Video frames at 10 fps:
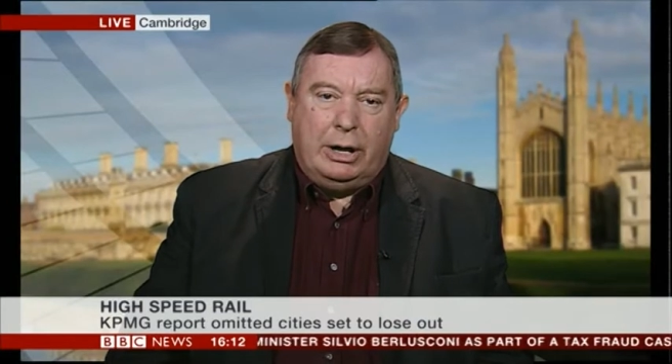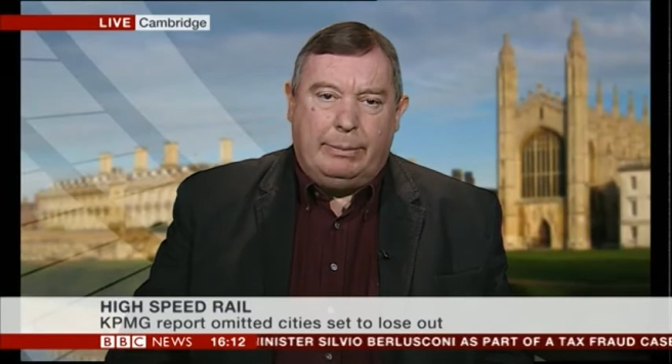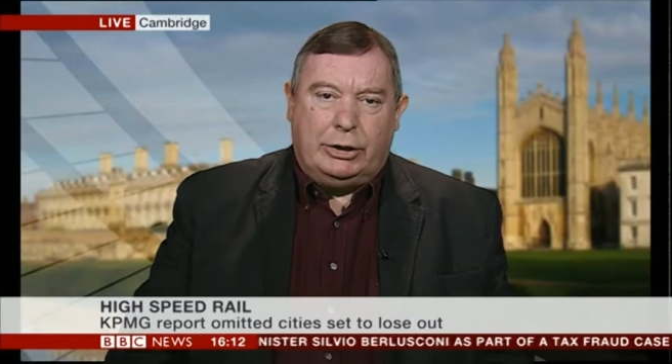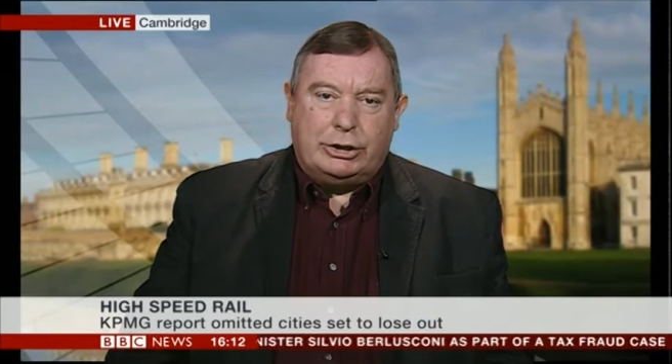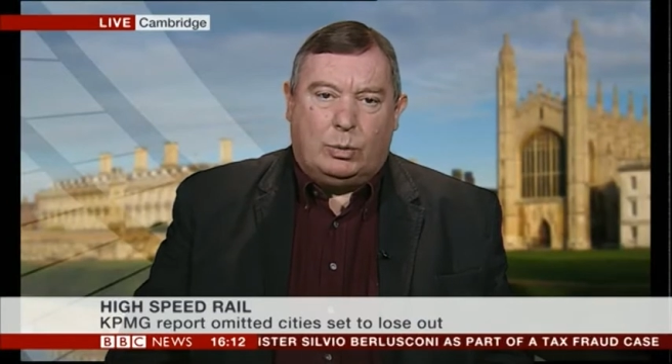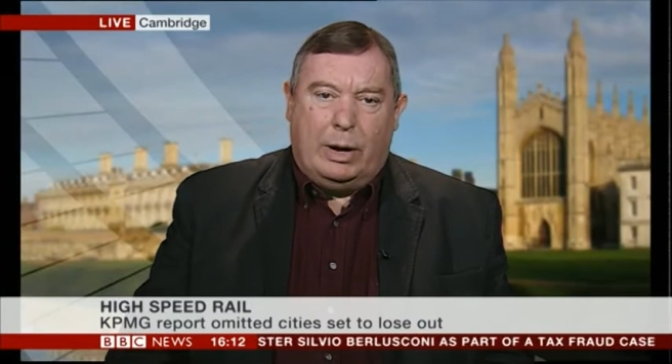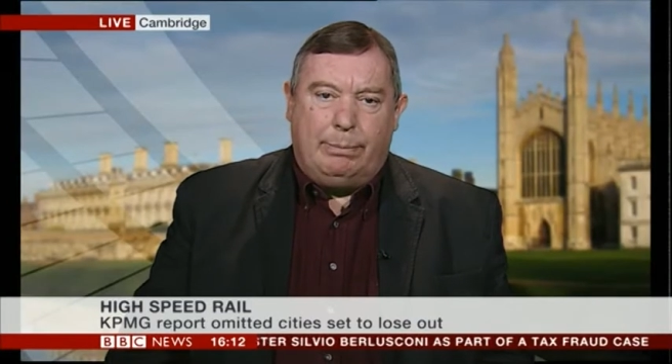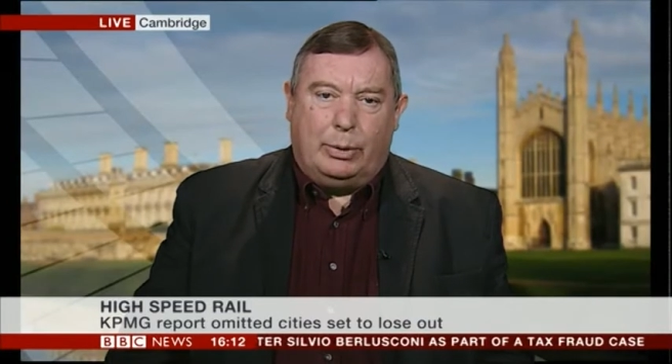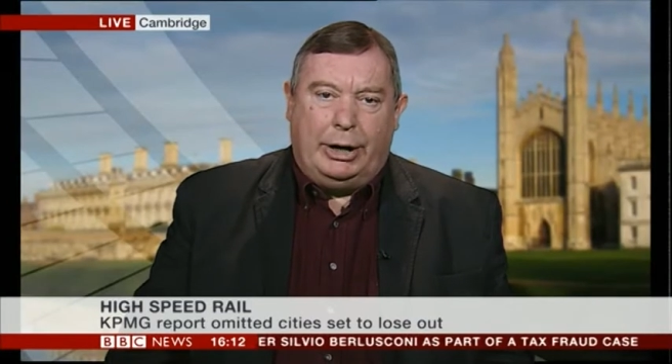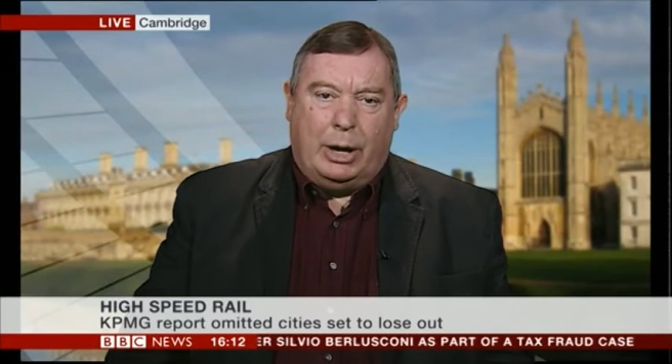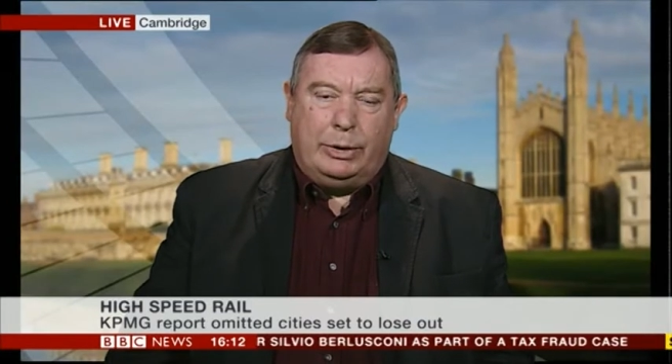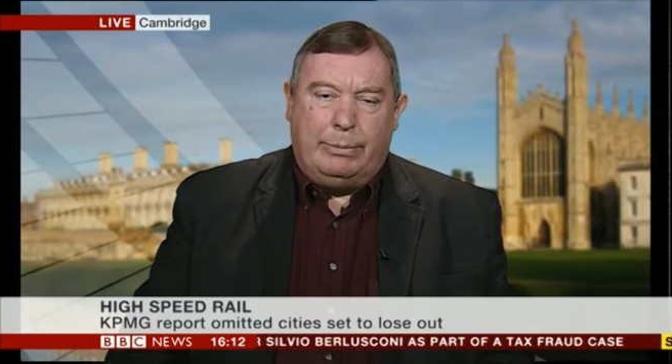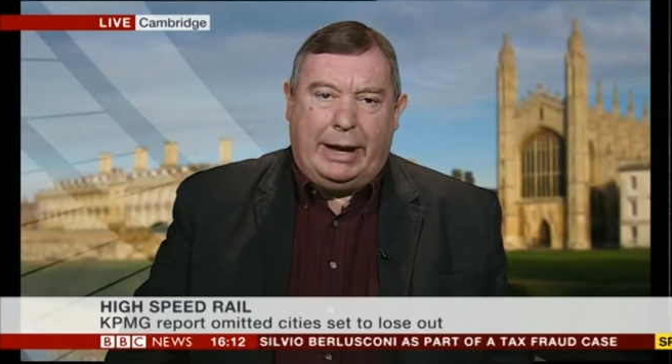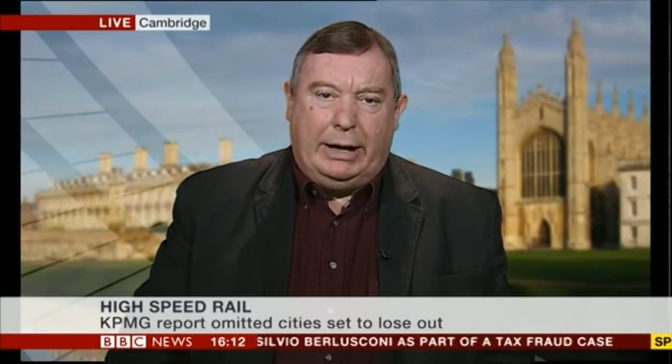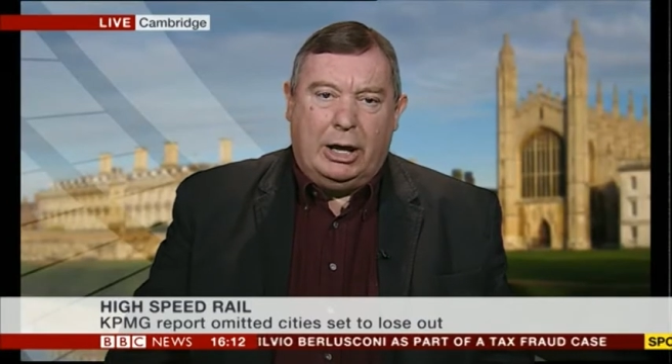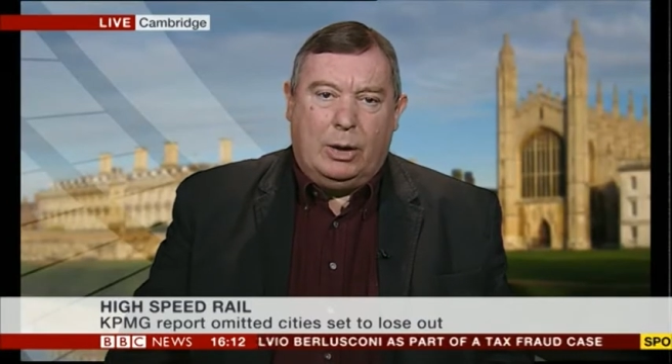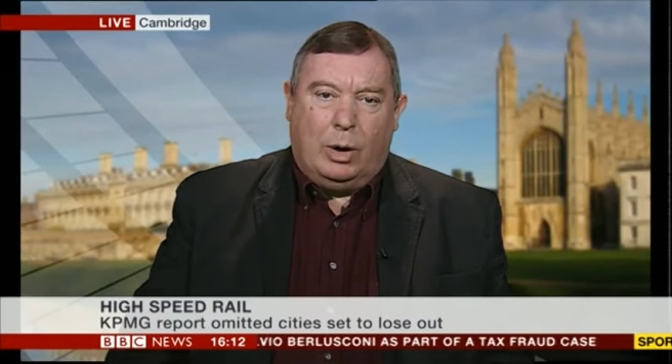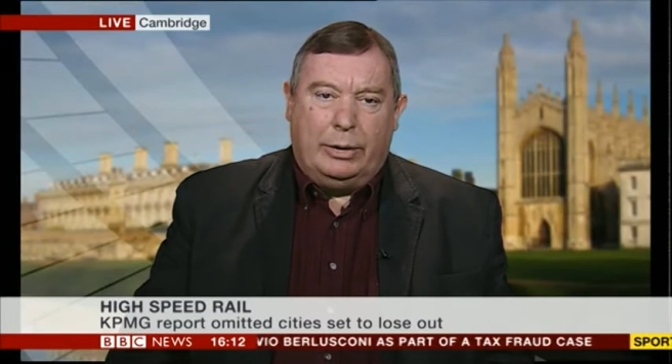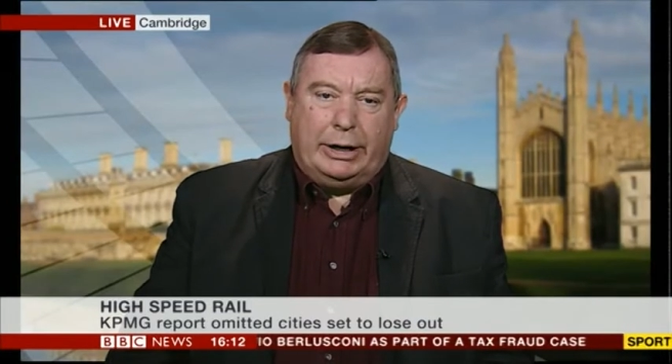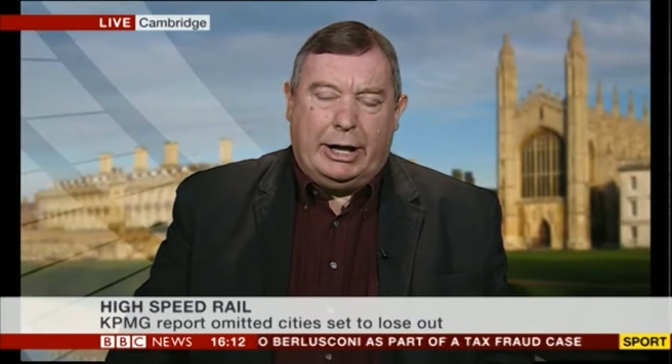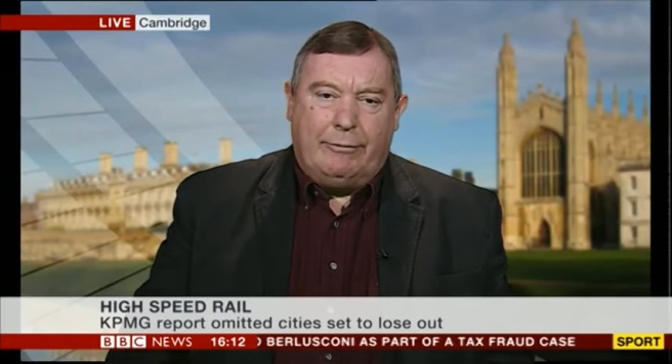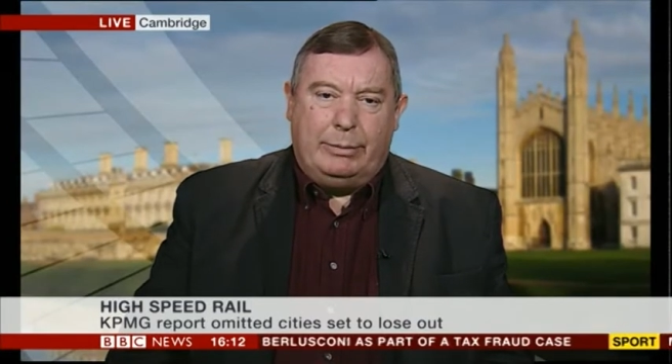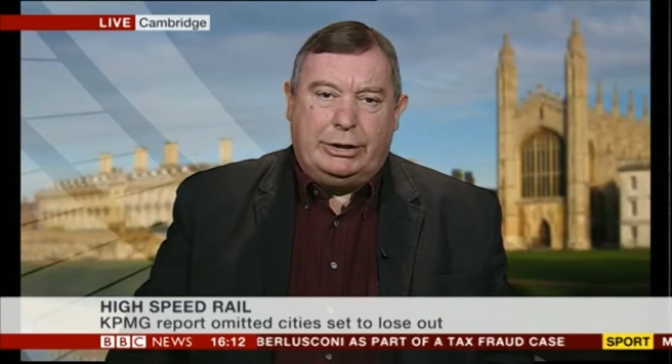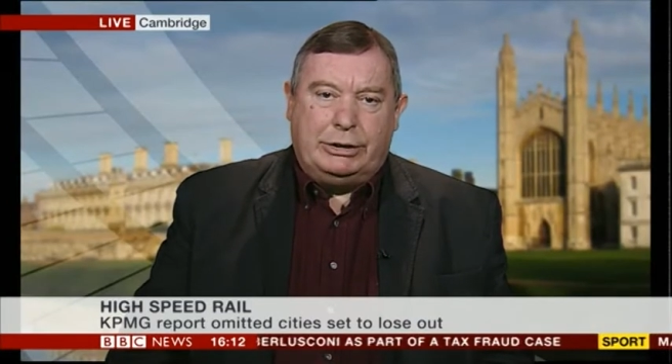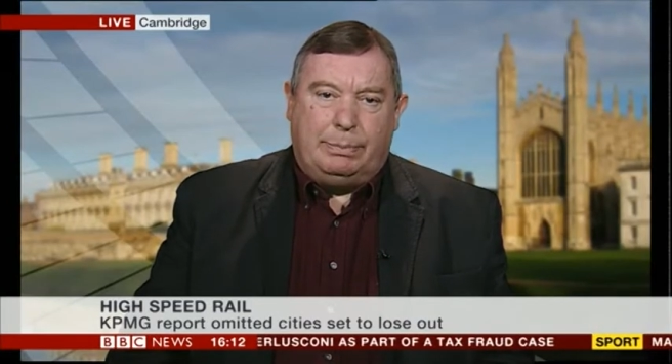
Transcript: Because the one point I would make, while the government is